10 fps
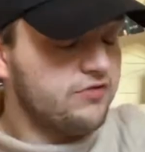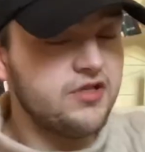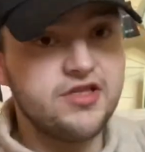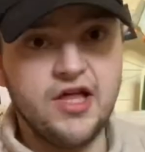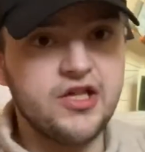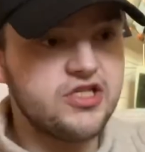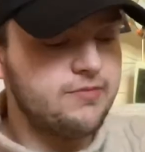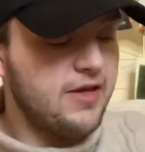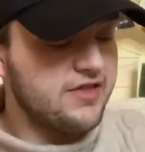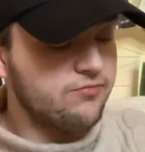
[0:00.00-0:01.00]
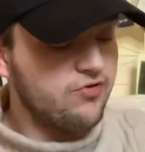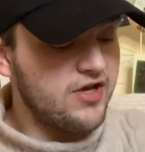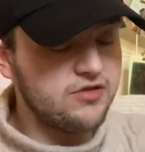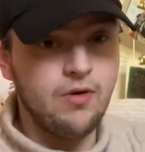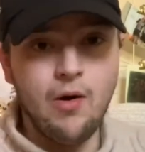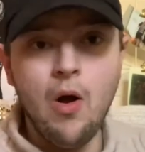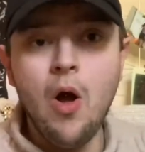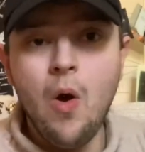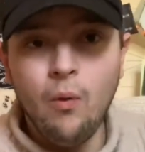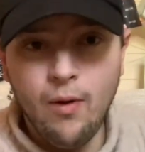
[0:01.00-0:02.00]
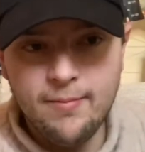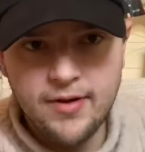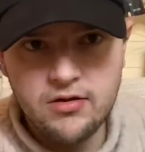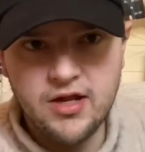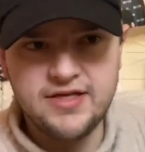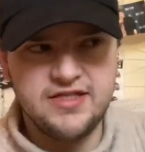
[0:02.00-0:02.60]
and such an amazing price as well. £1.99.